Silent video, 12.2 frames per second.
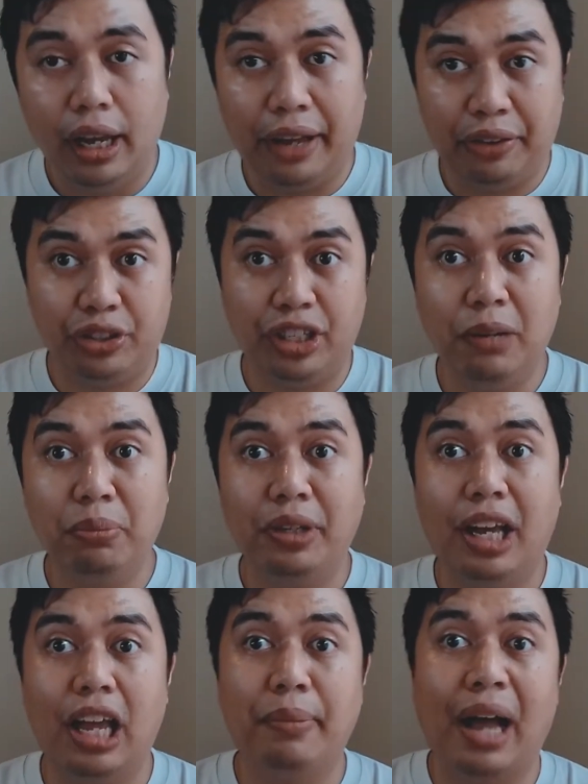At the same
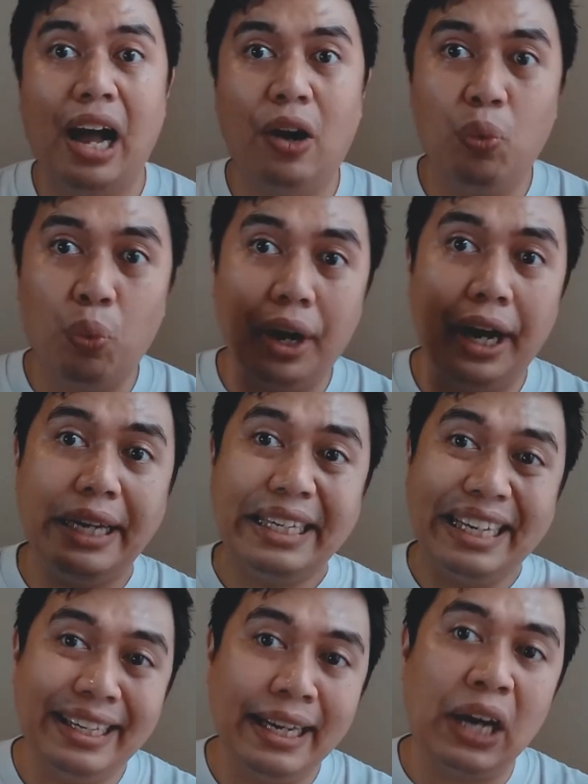time, how wide
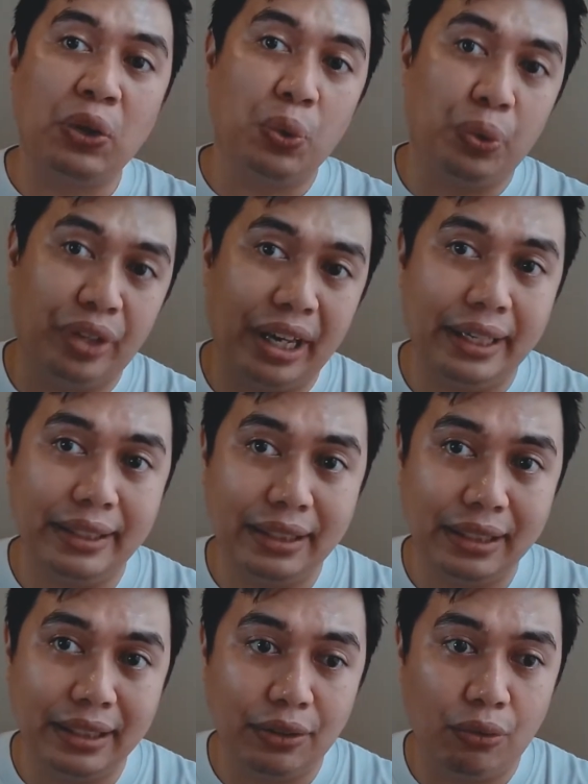and narrow that
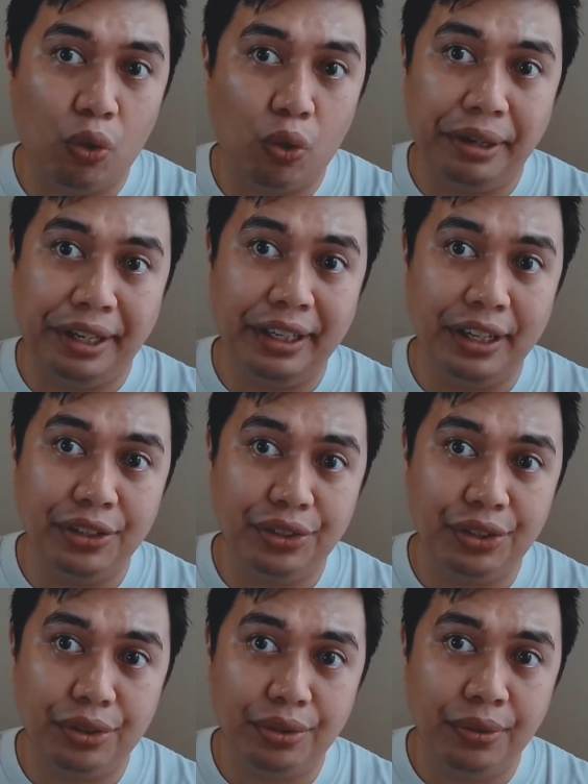opening
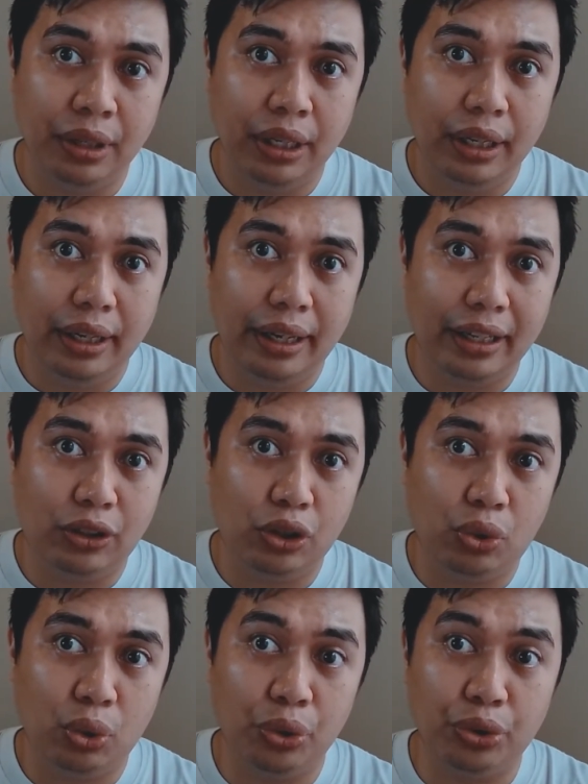is, it
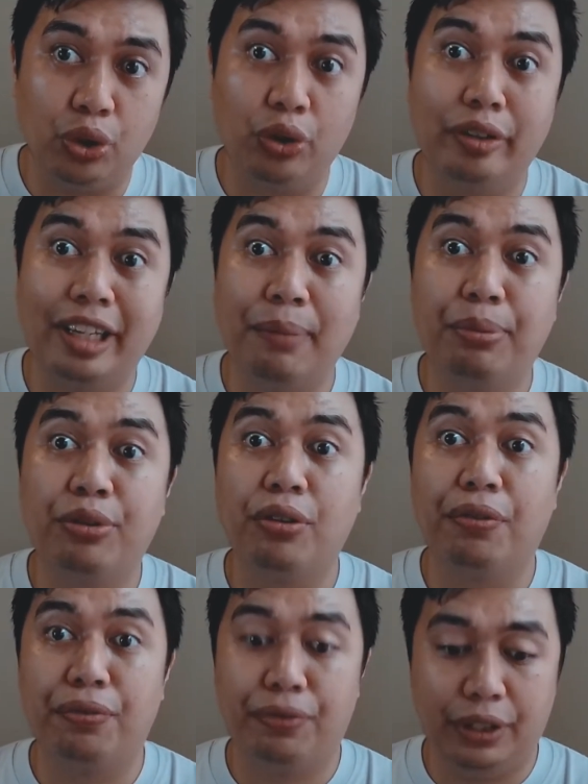controls your depth of
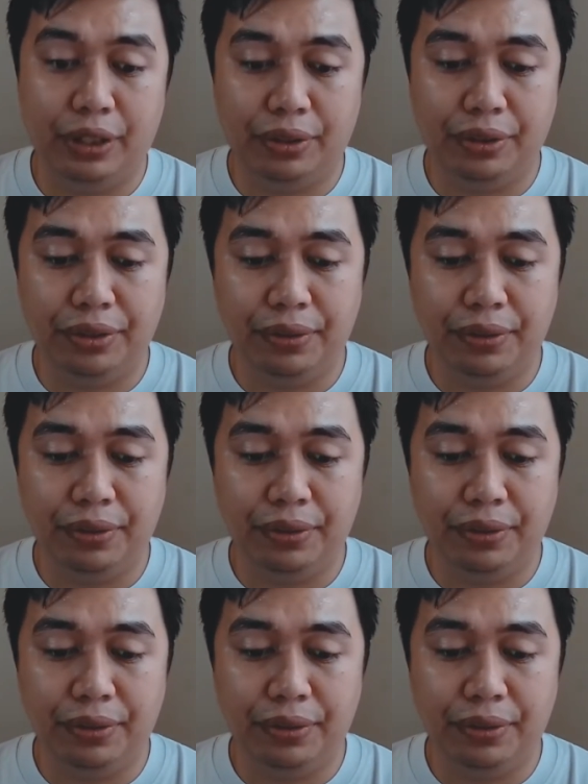field.